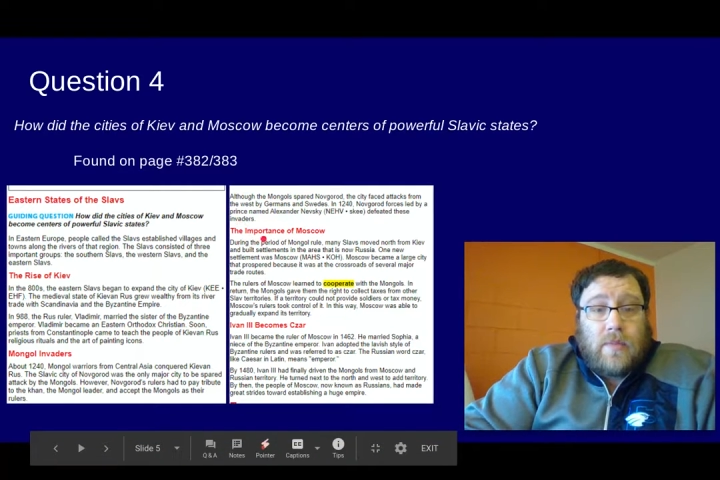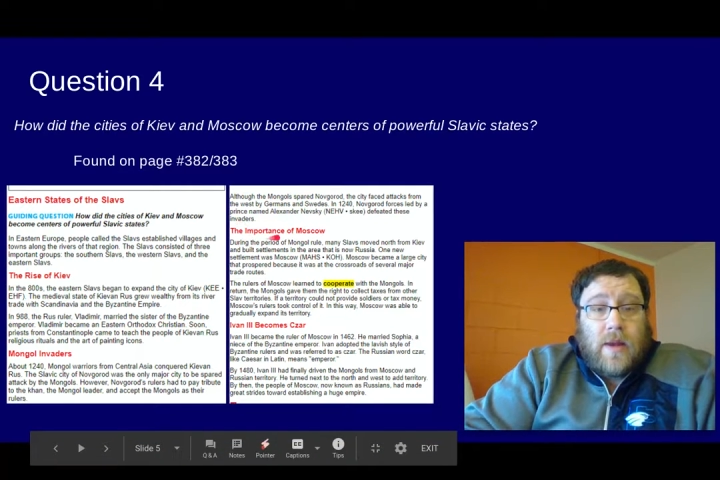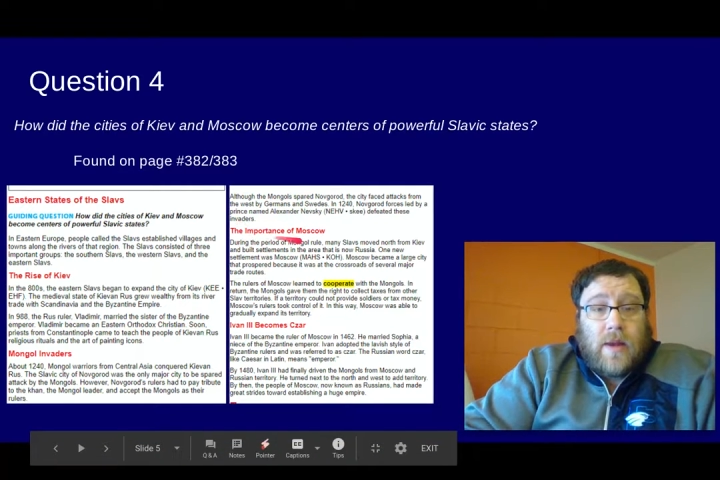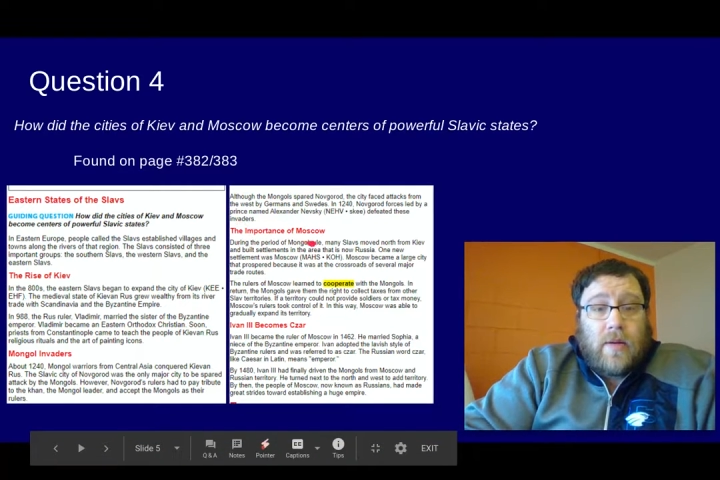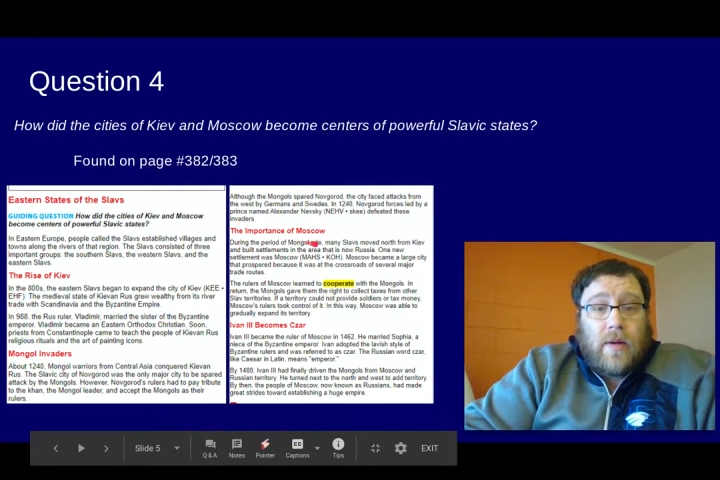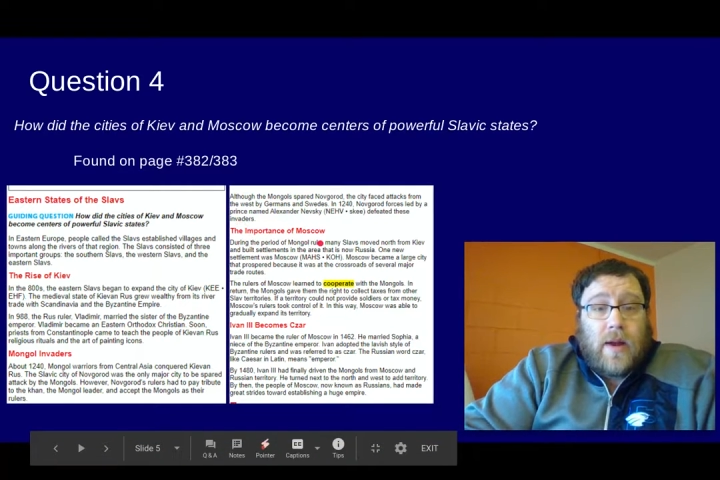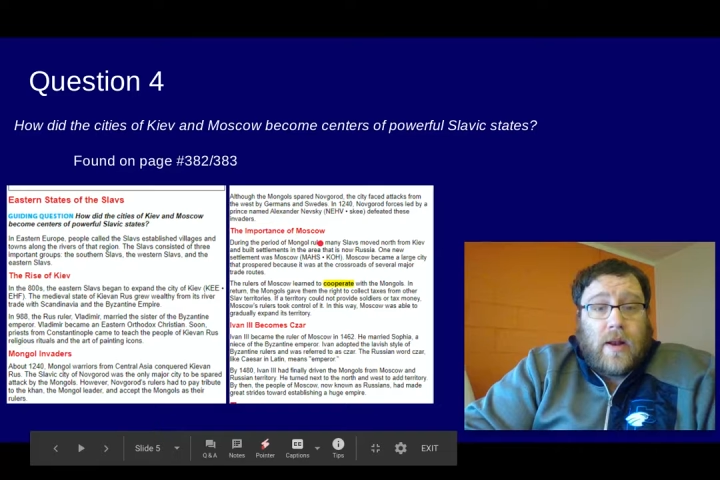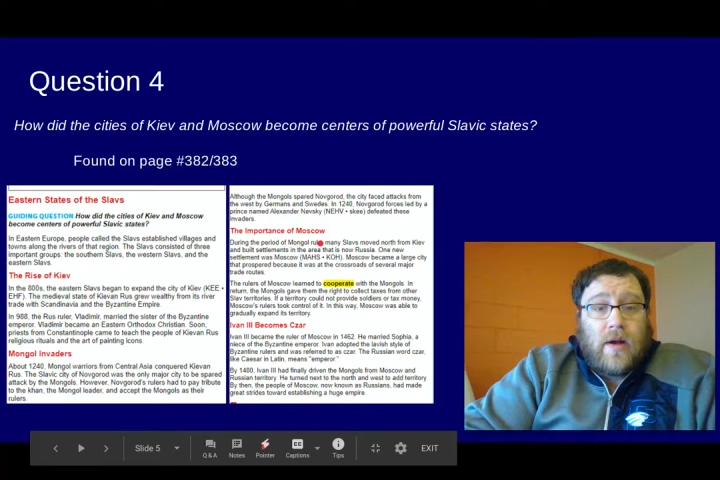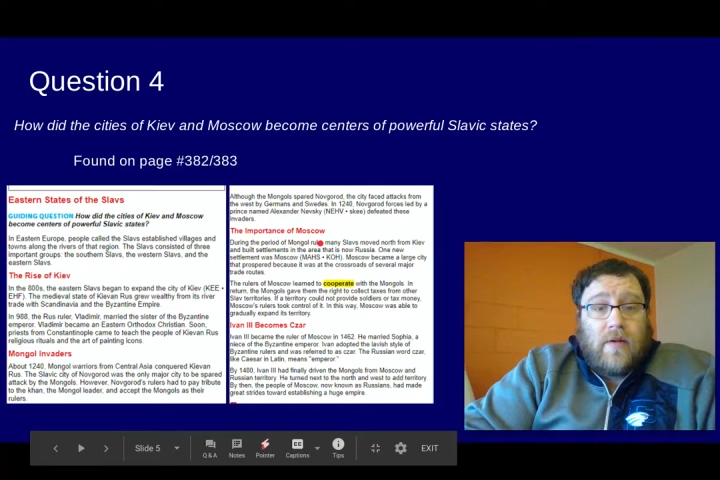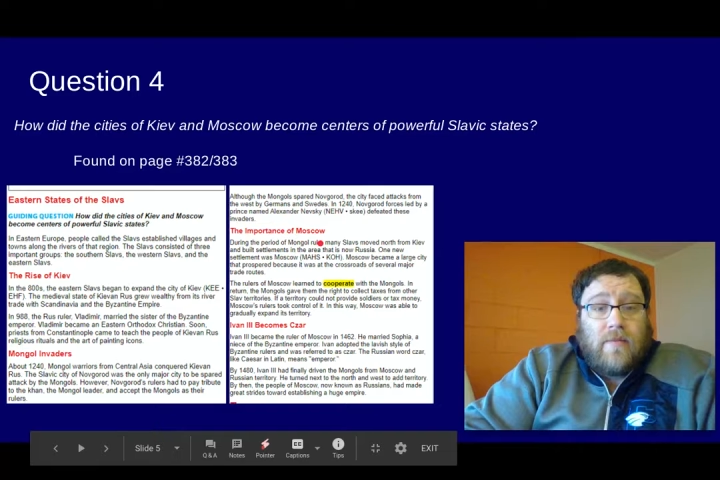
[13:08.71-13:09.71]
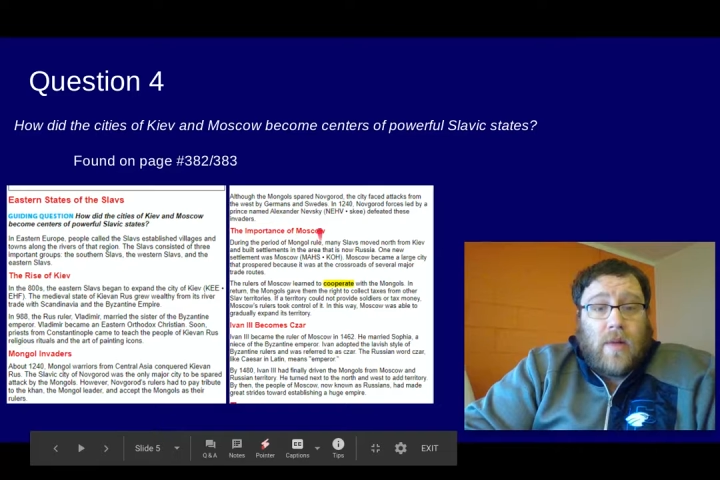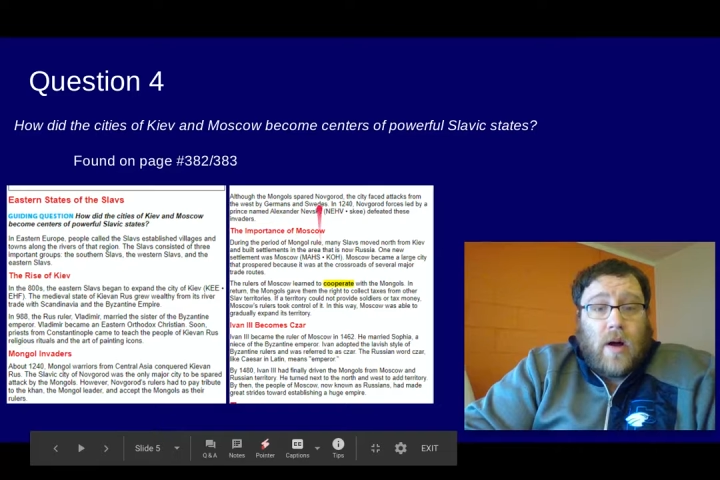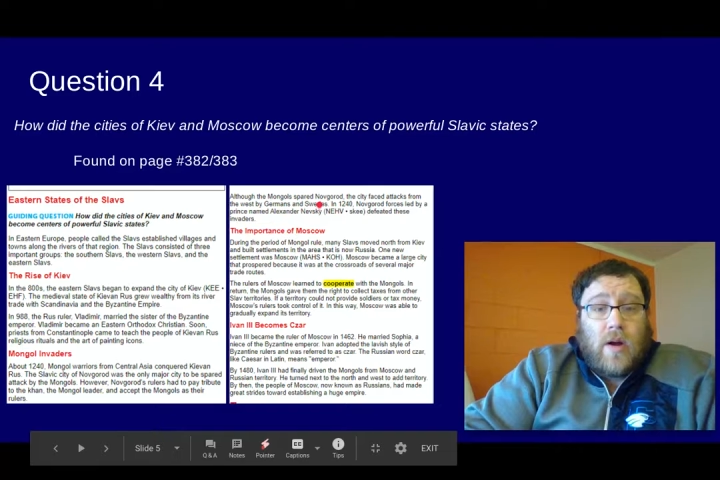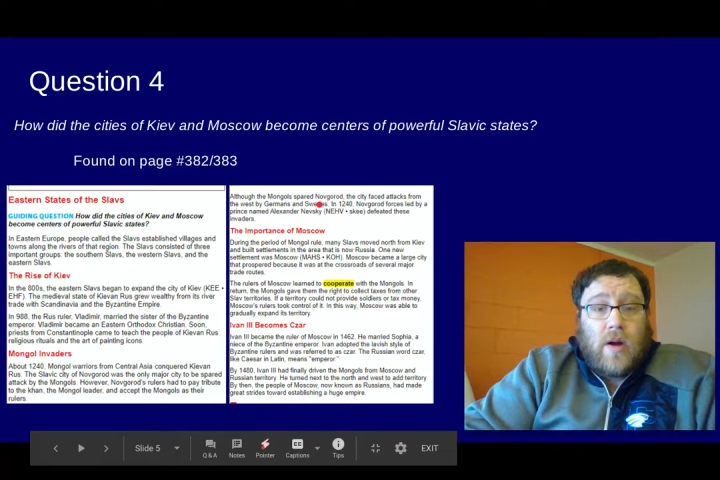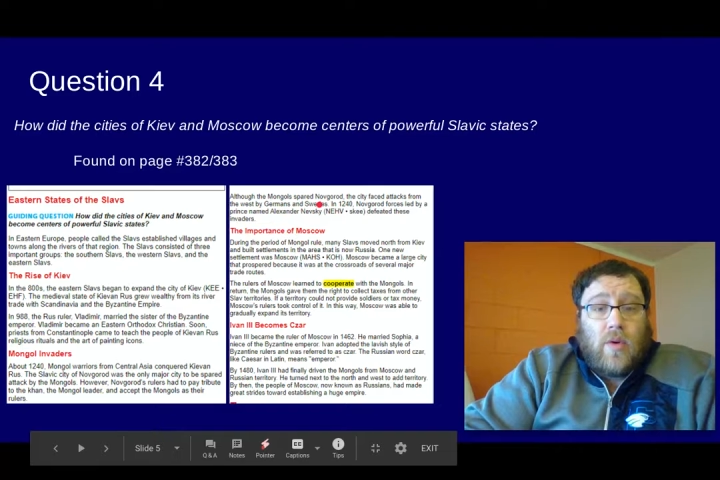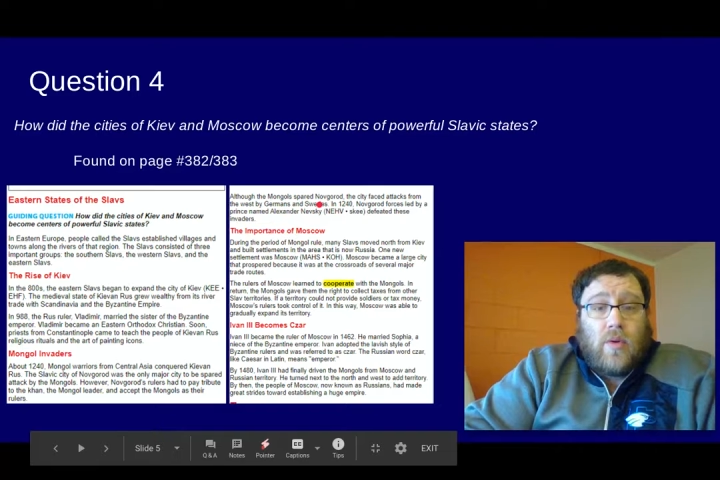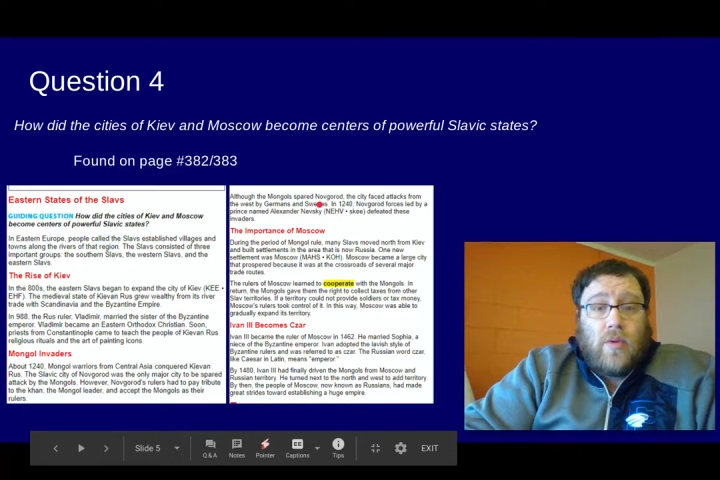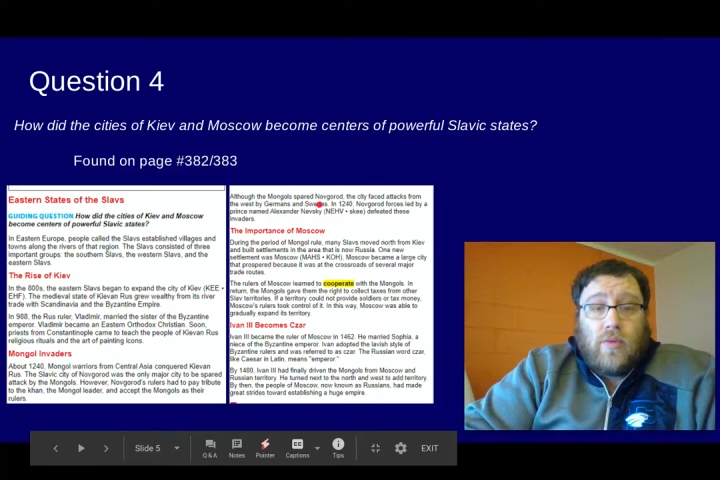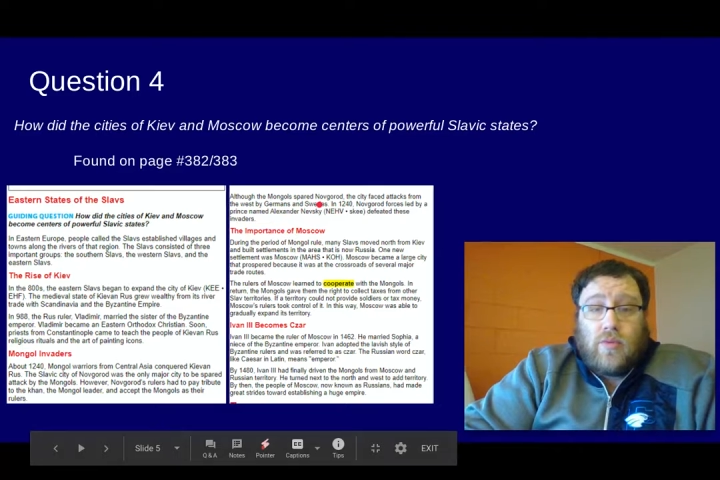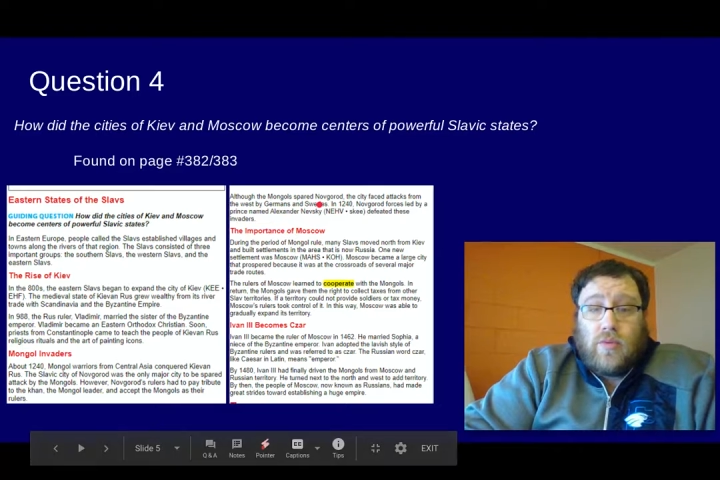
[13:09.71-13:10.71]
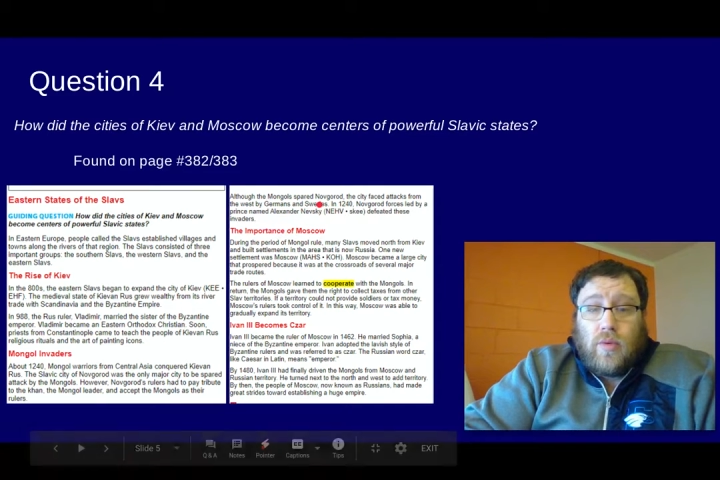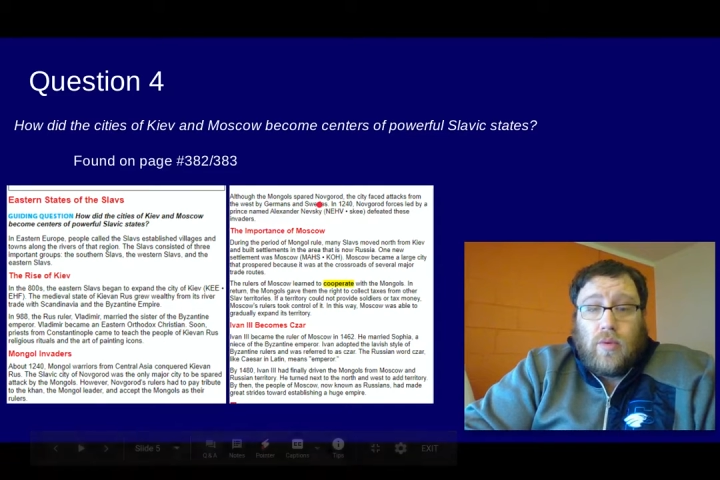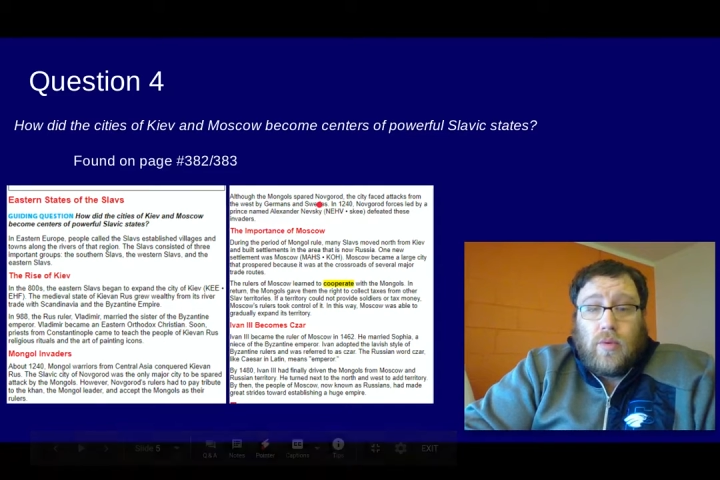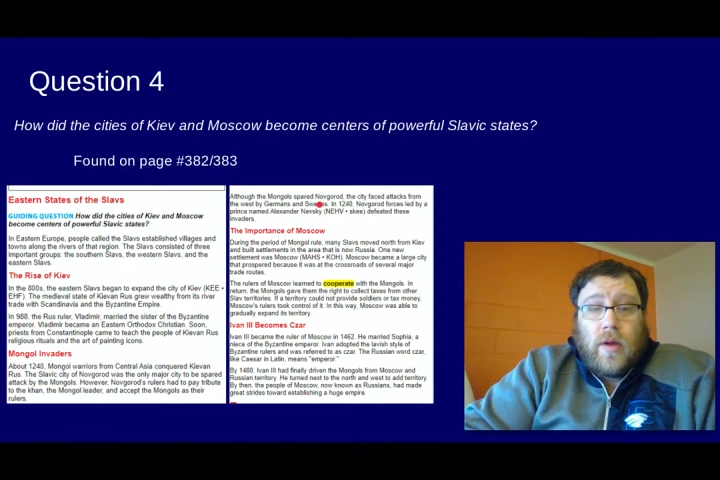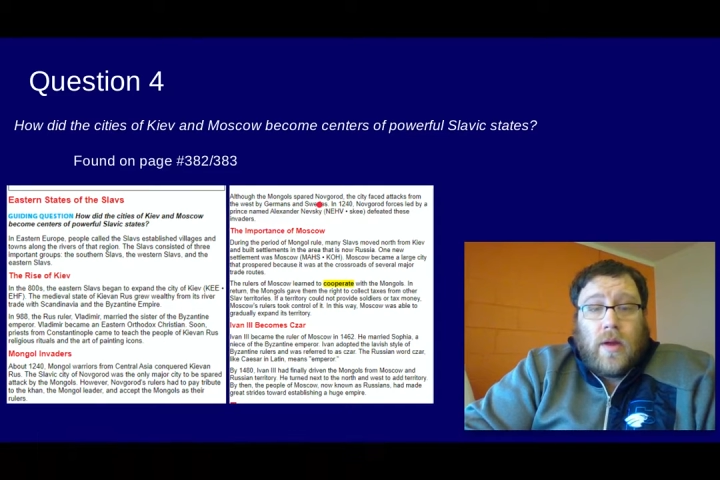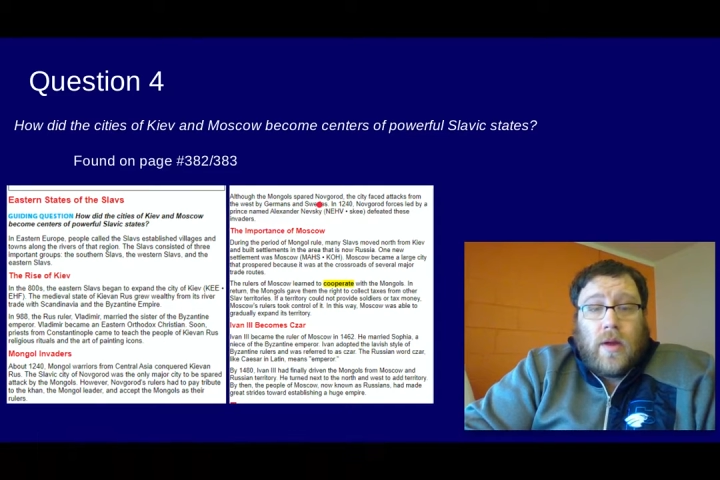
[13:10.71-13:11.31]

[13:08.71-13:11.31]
period of Mongol rule,